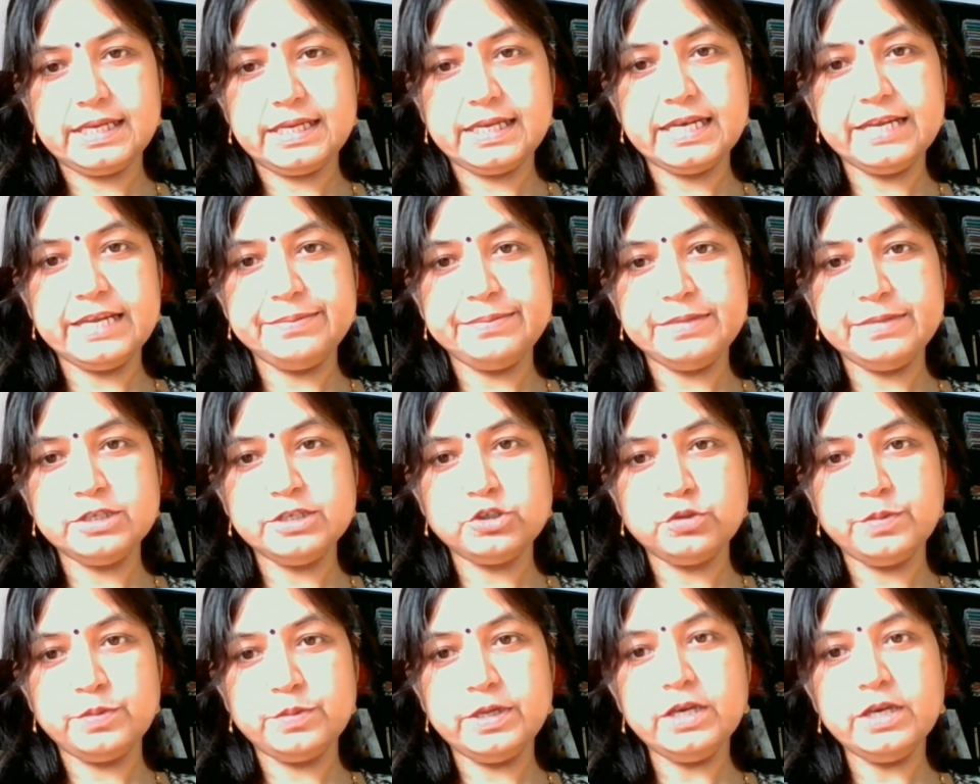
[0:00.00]
claiming
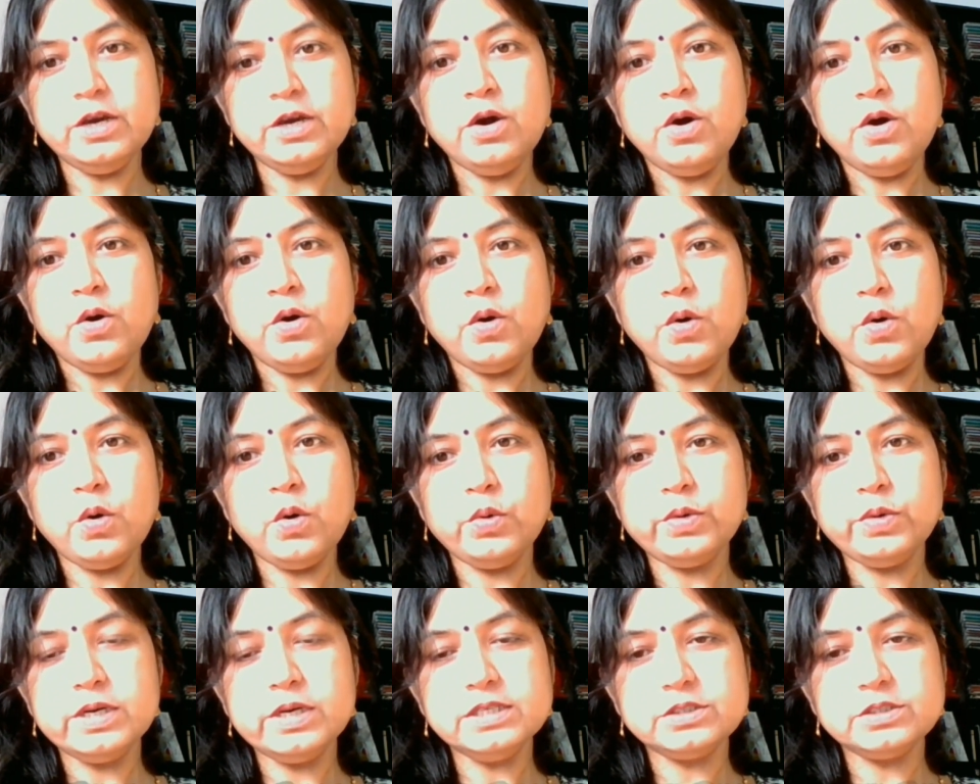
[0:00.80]
to be
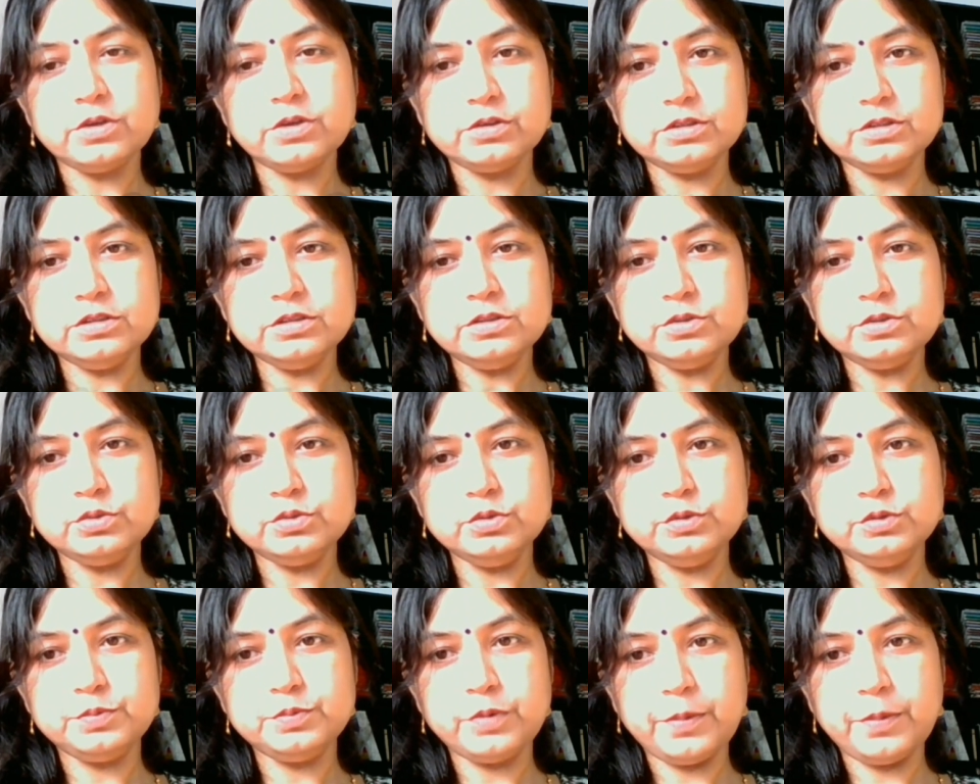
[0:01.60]
owners of the
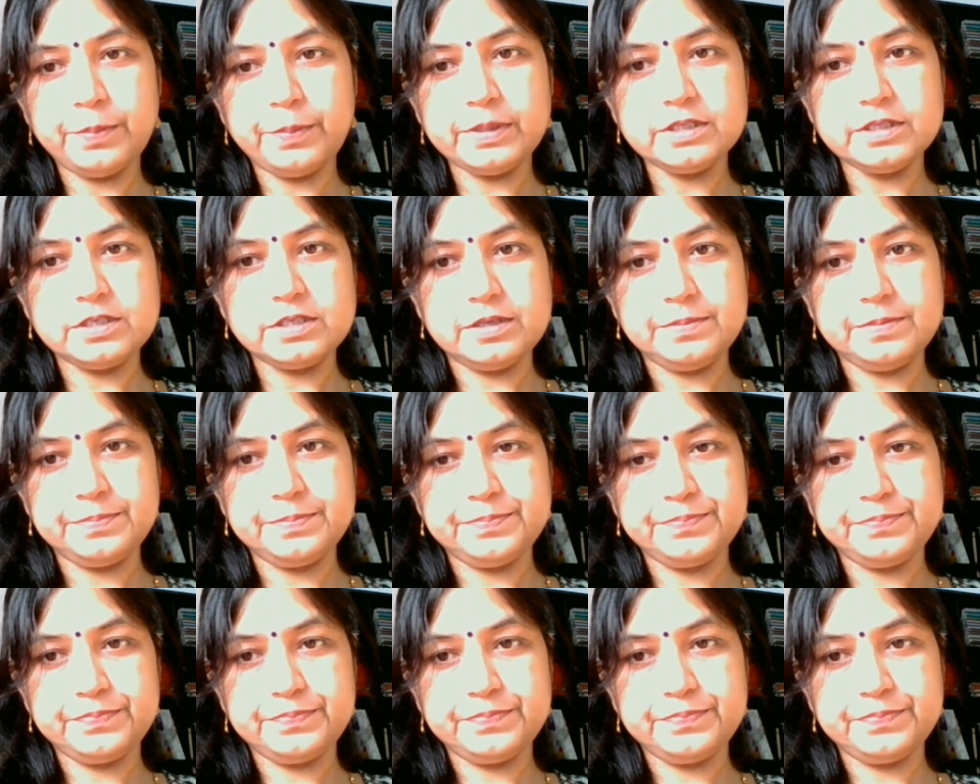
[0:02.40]
sued property.